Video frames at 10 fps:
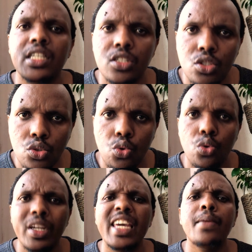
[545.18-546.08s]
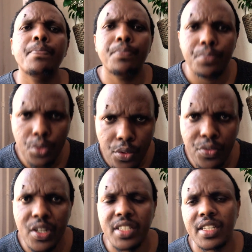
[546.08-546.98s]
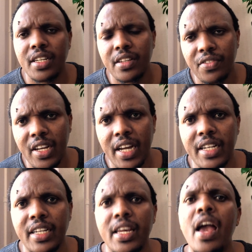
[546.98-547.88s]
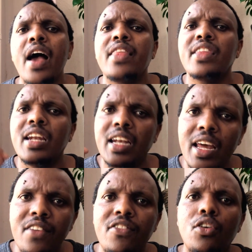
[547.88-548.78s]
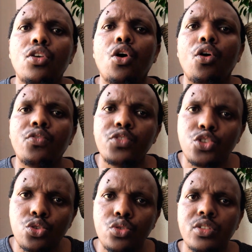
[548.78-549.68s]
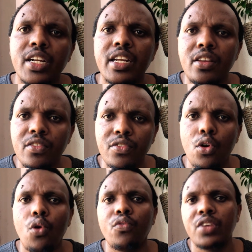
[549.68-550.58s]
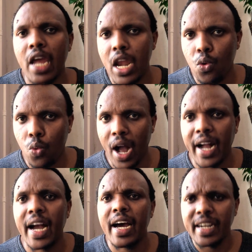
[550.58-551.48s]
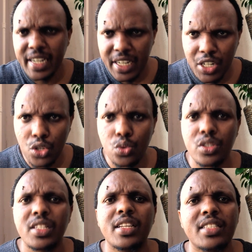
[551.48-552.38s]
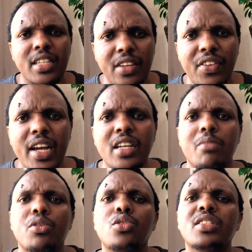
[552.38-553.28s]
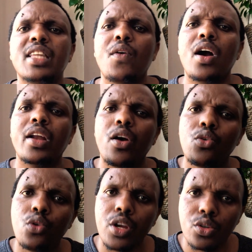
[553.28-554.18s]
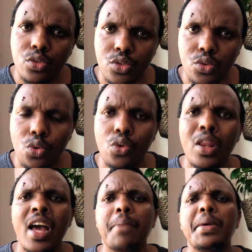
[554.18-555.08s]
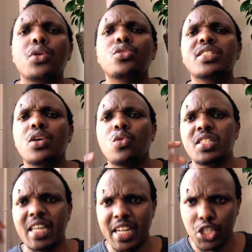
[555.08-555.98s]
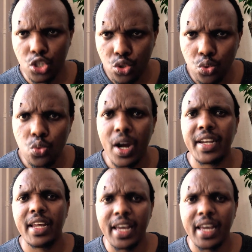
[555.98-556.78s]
in school improved significantly. The level of children involved in work reduced significantly because they were now going to school because there was an assured